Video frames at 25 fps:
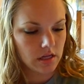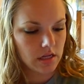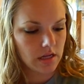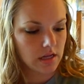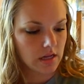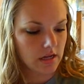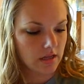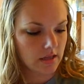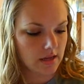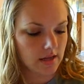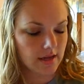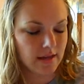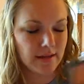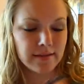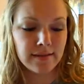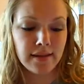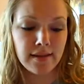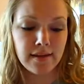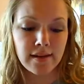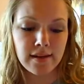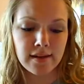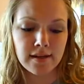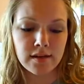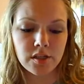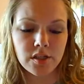And like I
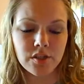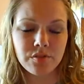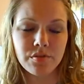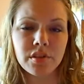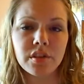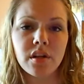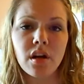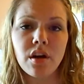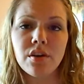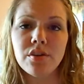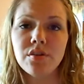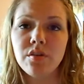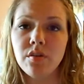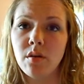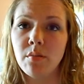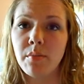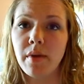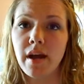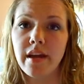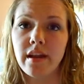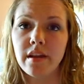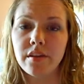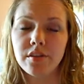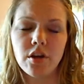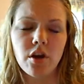said, it is $3. You can
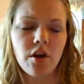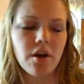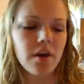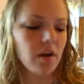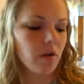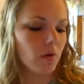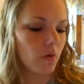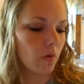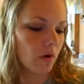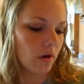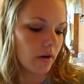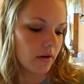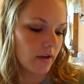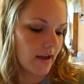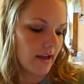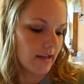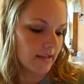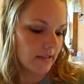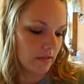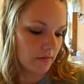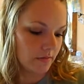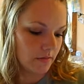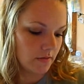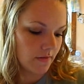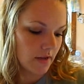buy it at Target or on
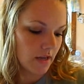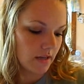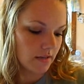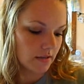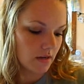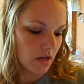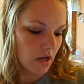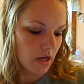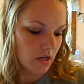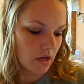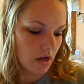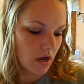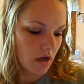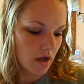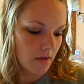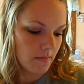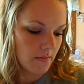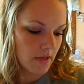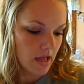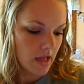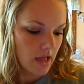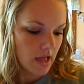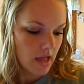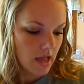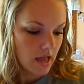eyeslipsface.com.
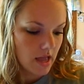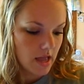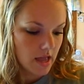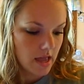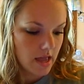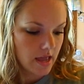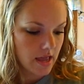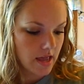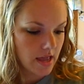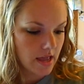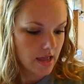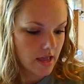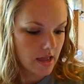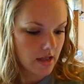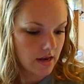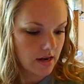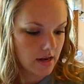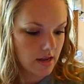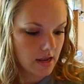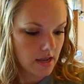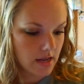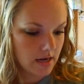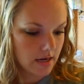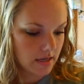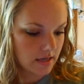And
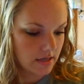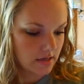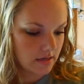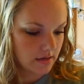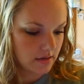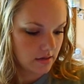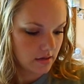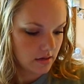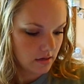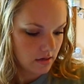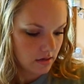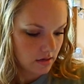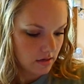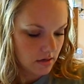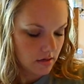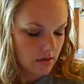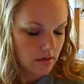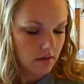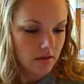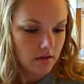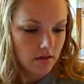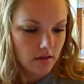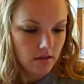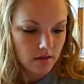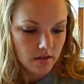it is
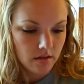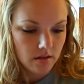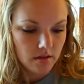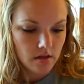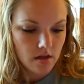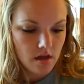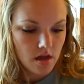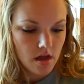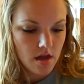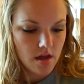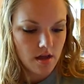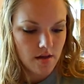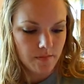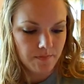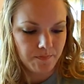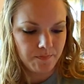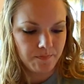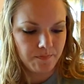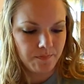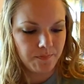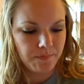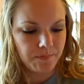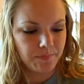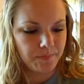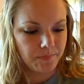the
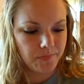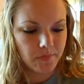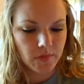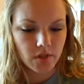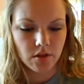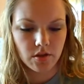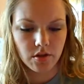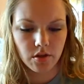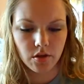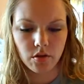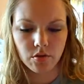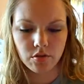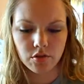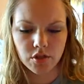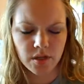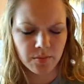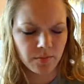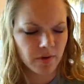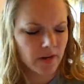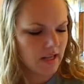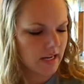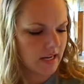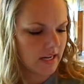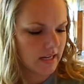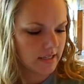um, the gold
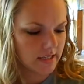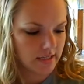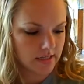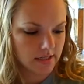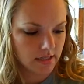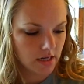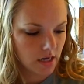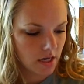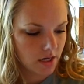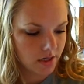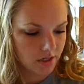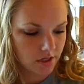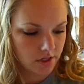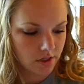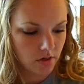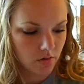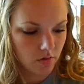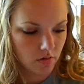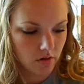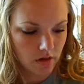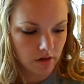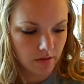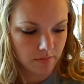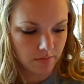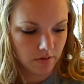shimmer in it does not show
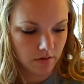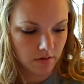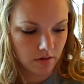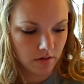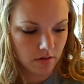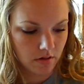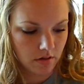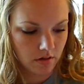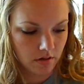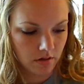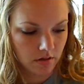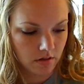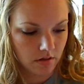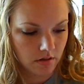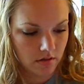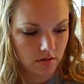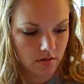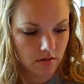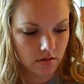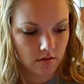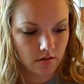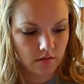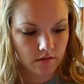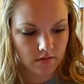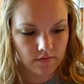up
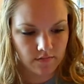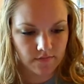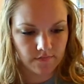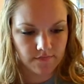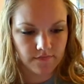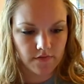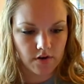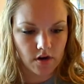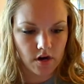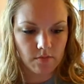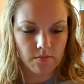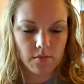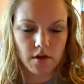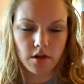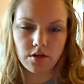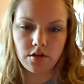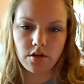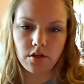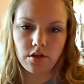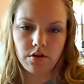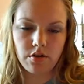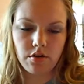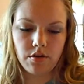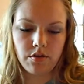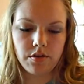very much
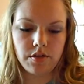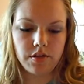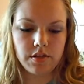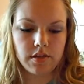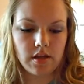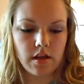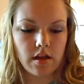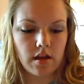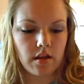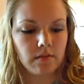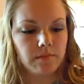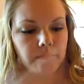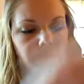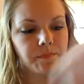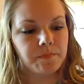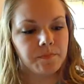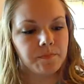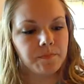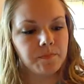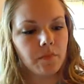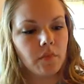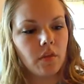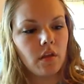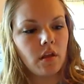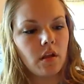on your skin.
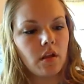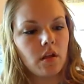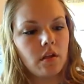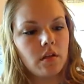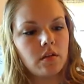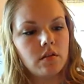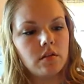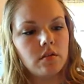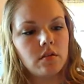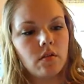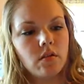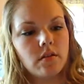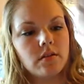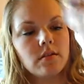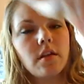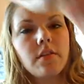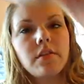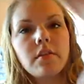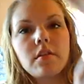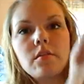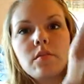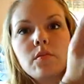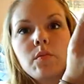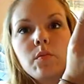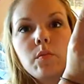So it's
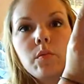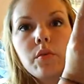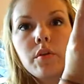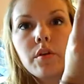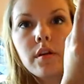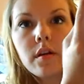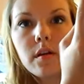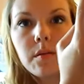nothing to worry